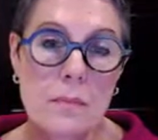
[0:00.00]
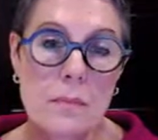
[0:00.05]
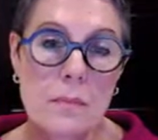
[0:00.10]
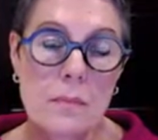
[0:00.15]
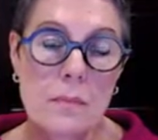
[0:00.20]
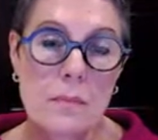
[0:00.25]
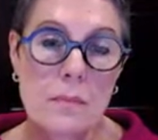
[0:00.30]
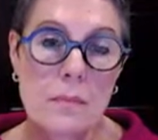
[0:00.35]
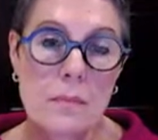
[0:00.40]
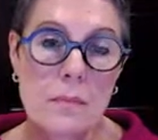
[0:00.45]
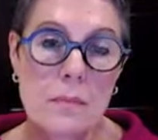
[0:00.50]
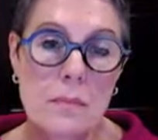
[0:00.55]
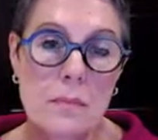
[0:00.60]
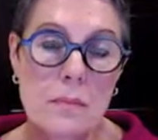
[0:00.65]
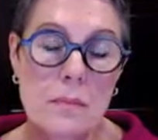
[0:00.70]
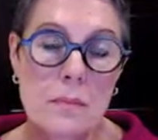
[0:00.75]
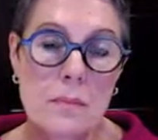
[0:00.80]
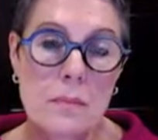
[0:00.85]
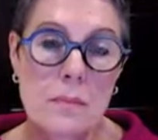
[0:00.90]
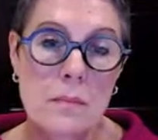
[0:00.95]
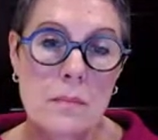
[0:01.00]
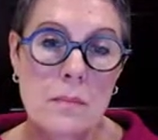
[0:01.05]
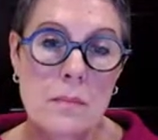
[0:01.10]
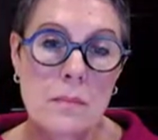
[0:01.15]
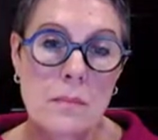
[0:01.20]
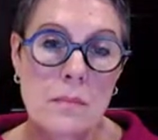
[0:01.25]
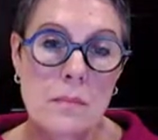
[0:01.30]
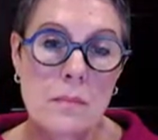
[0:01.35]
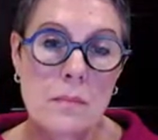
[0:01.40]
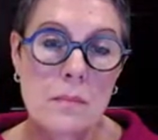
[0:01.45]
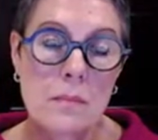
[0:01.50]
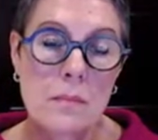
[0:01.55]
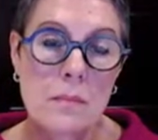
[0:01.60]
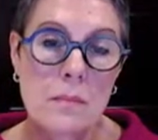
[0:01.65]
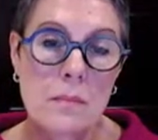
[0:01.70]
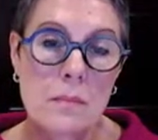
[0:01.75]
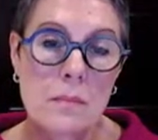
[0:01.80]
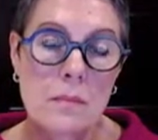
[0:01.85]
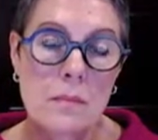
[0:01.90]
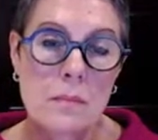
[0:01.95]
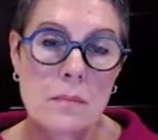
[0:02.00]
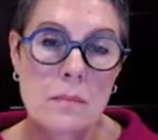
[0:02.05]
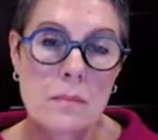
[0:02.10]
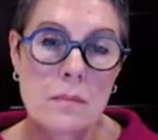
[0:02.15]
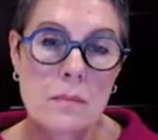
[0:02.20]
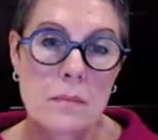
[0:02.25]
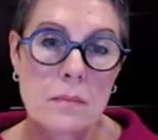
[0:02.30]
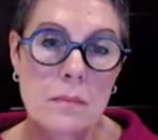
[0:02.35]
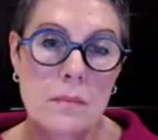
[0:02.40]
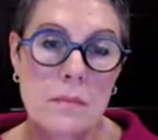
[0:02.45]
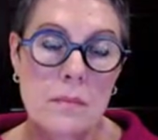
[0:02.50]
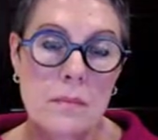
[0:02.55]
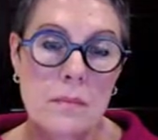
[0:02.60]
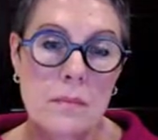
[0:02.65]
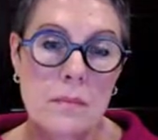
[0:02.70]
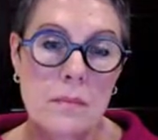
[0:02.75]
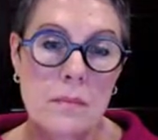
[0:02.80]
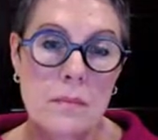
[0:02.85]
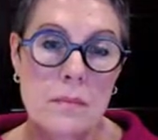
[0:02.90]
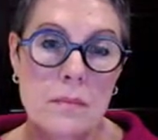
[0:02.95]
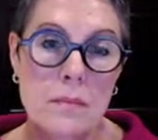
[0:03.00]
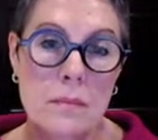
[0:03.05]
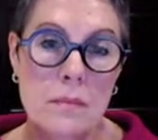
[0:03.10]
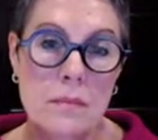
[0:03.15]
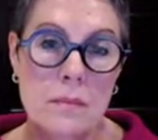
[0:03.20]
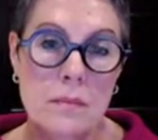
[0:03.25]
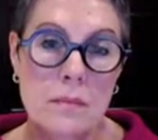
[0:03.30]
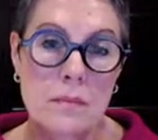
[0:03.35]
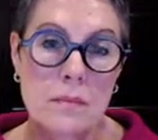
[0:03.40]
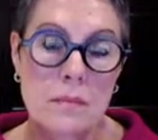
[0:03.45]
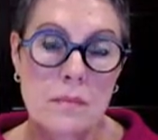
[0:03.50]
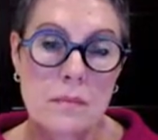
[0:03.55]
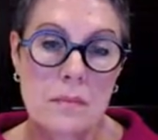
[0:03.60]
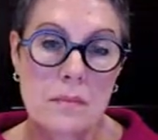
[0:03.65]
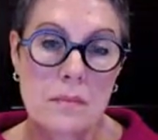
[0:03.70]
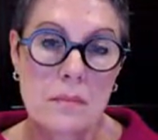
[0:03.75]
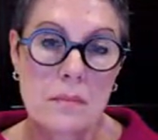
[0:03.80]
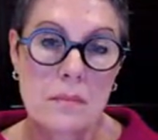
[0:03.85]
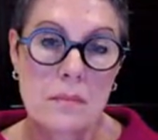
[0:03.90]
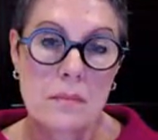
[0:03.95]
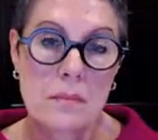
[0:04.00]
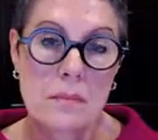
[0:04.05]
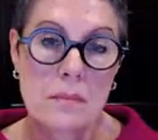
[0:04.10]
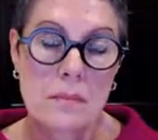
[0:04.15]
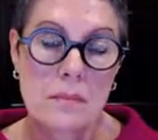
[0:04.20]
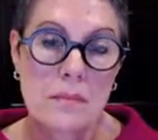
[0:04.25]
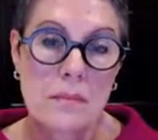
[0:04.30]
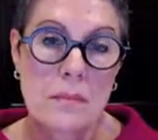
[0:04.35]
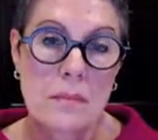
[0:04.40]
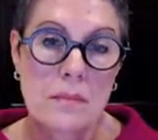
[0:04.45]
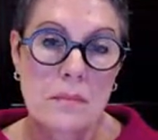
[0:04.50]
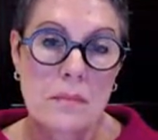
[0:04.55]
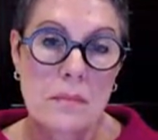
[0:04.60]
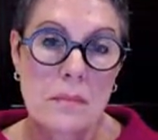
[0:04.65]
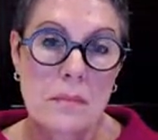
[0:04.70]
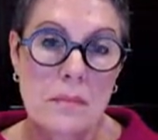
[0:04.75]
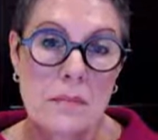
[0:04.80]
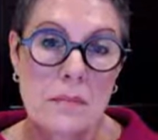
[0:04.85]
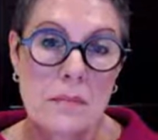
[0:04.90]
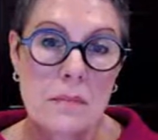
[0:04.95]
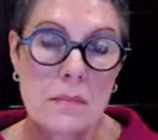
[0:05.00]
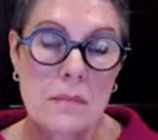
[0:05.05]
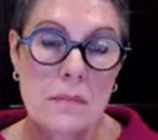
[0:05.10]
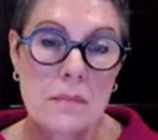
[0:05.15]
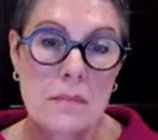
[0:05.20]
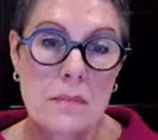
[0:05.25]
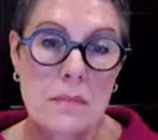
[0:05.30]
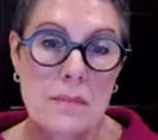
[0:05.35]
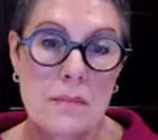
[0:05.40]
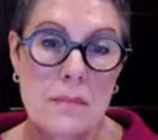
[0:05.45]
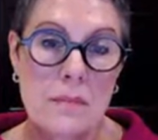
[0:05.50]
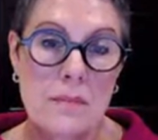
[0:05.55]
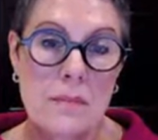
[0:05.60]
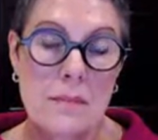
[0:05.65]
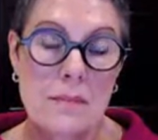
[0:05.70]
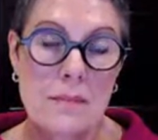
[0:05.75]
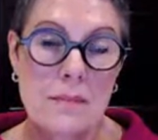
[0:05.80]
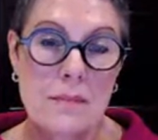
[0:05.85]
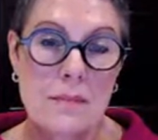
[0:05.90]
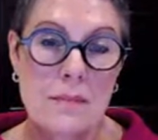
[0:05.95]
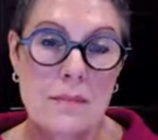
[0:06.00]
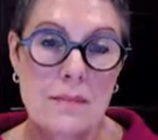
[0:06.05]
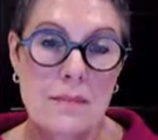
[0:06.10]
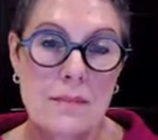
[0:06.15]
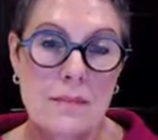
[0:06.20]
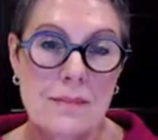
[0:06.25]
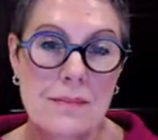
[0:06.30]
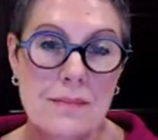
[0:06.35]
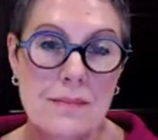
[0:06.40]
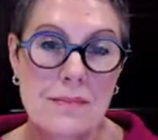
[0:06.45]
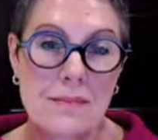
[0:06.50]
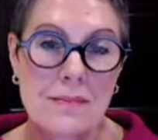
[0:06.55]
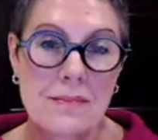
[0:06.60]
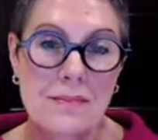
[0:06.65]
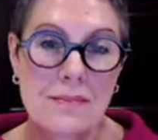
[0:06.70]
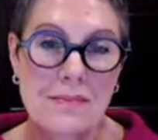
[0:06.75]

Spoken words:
This person isn't speaking.